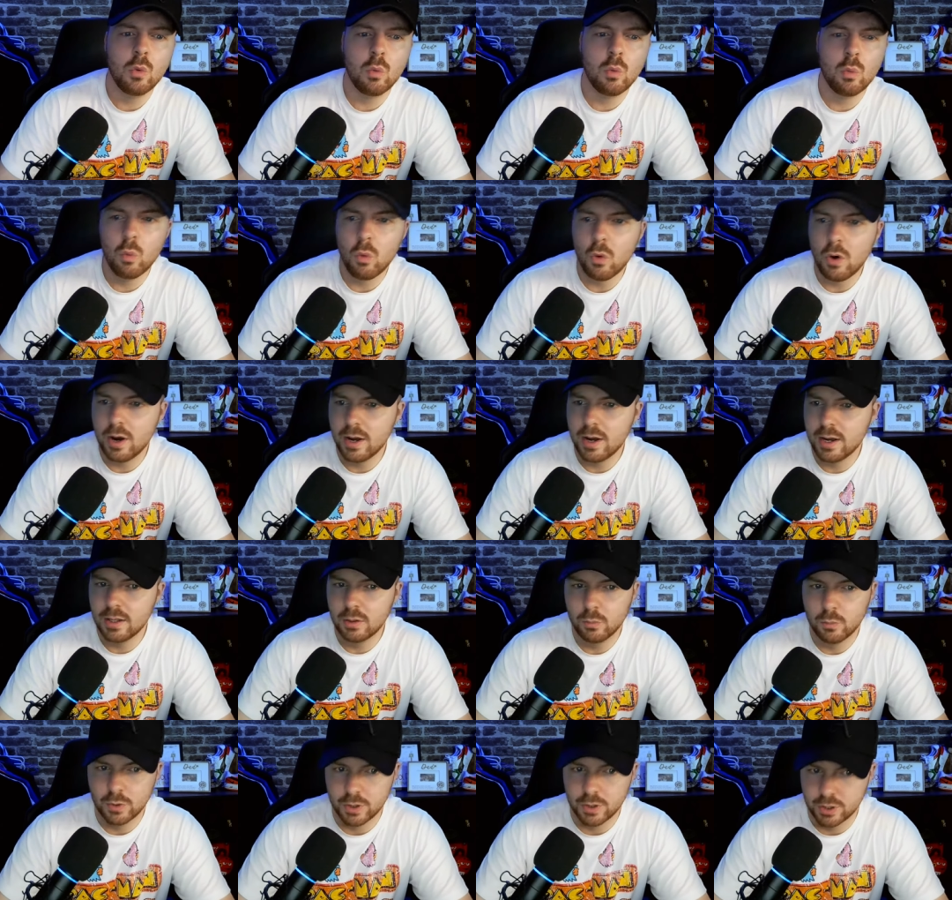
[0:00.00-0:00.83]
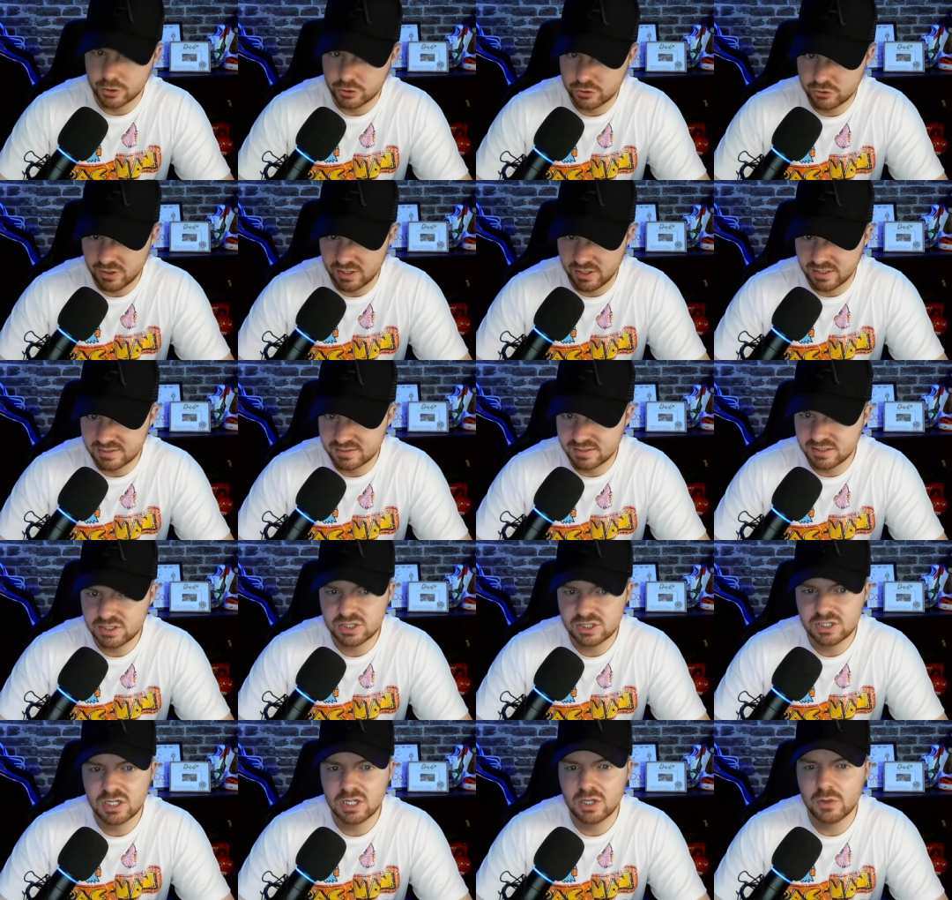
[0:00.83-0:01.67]
While we're
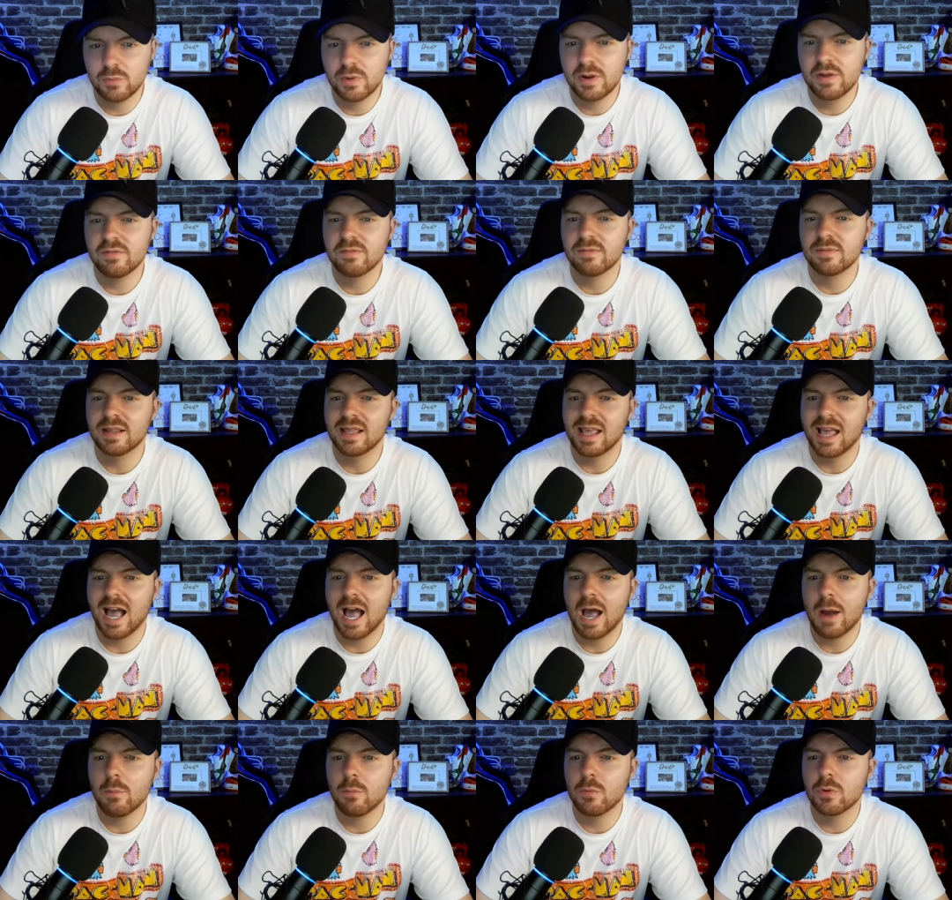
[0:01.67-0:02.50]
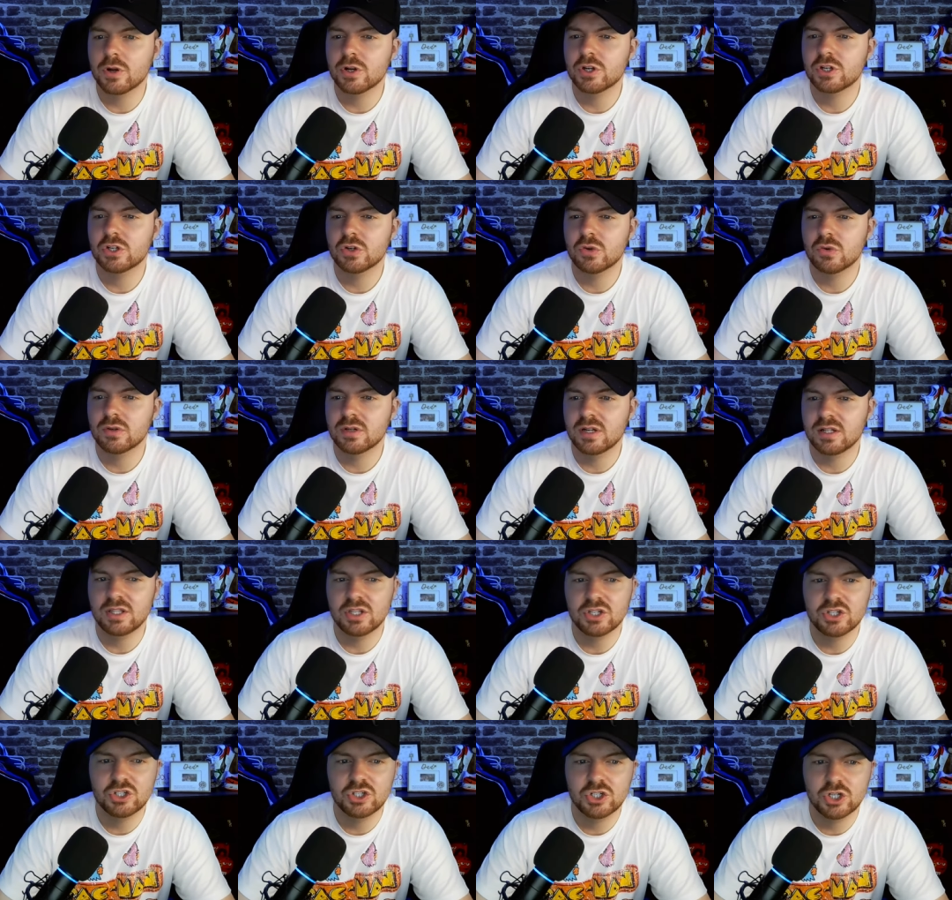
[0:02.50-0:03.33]
transitioning away from the app, we're ensuring
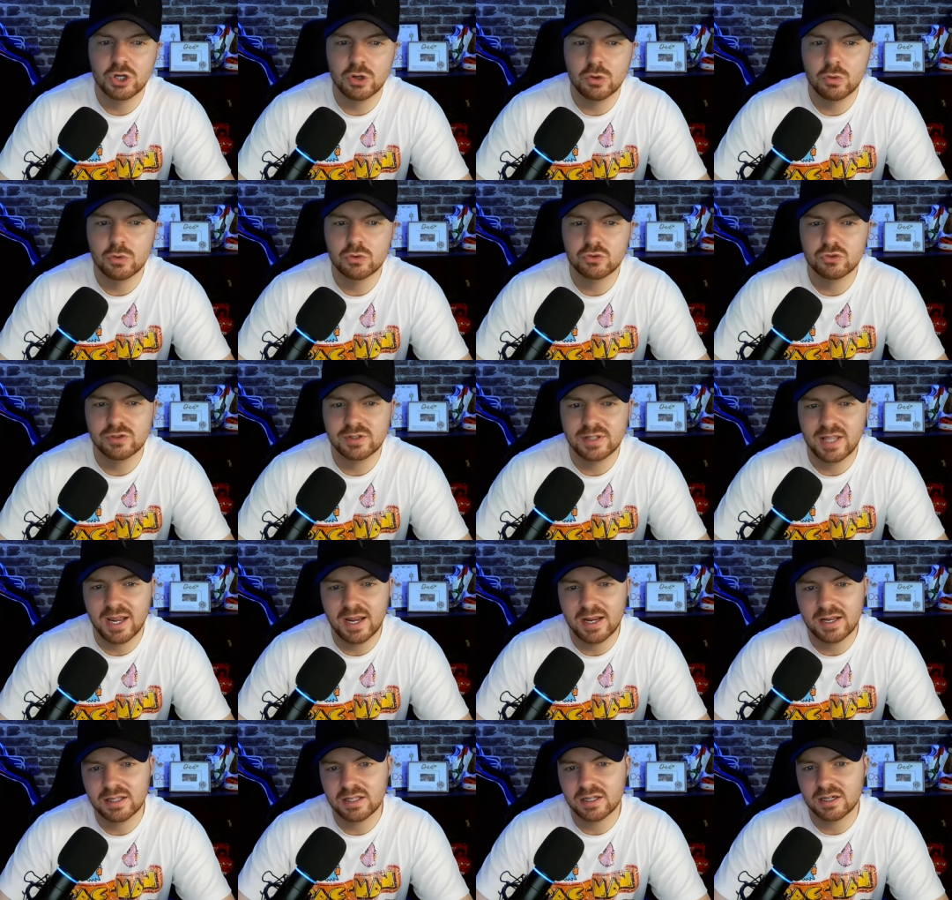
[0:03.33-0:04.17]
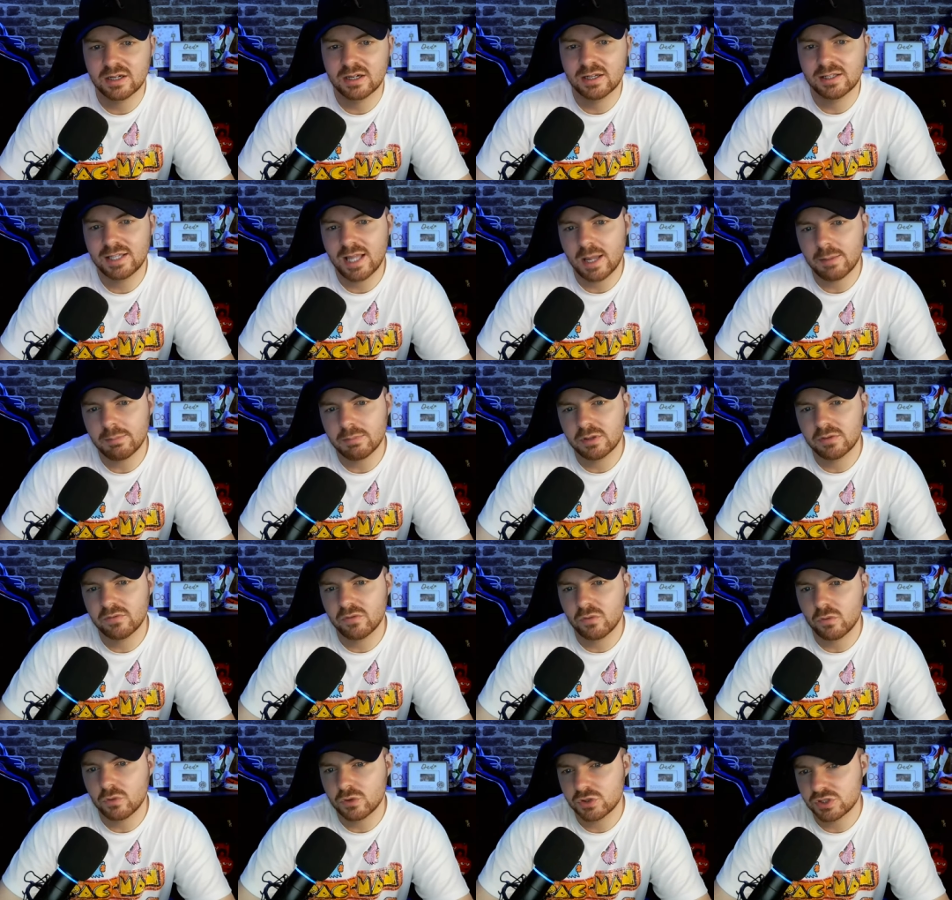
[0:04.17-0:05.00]
that the shoes retain their
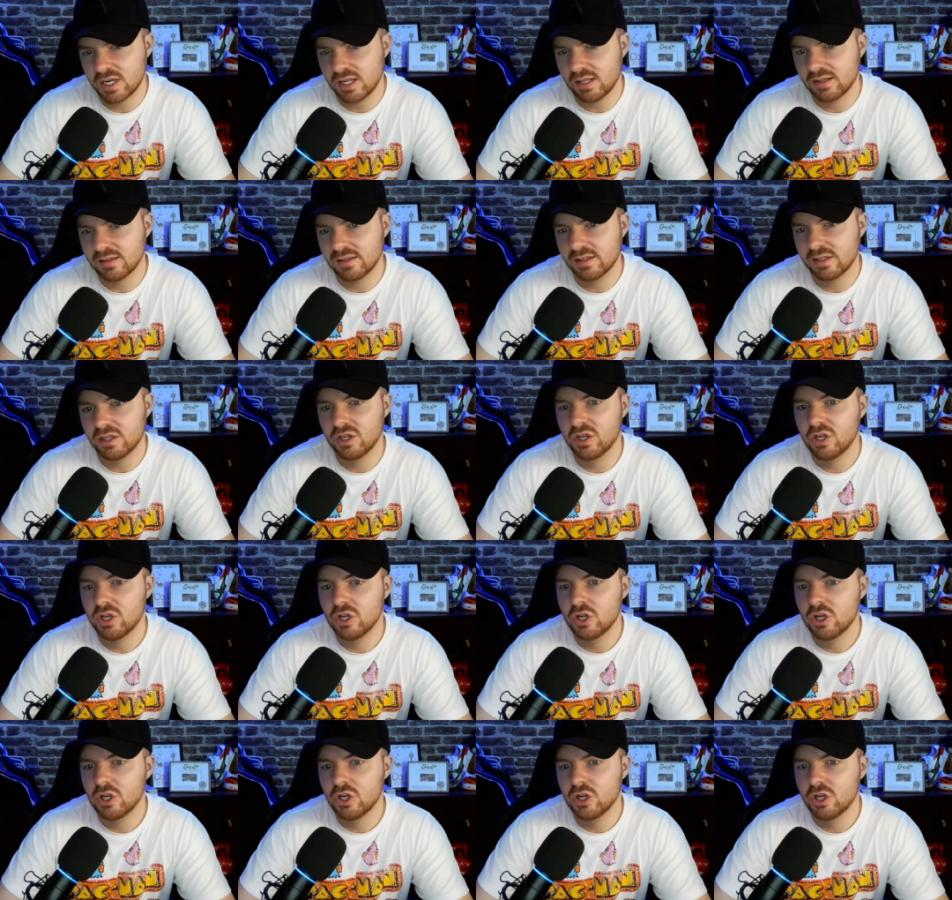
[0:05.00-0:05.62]
adaptive functionality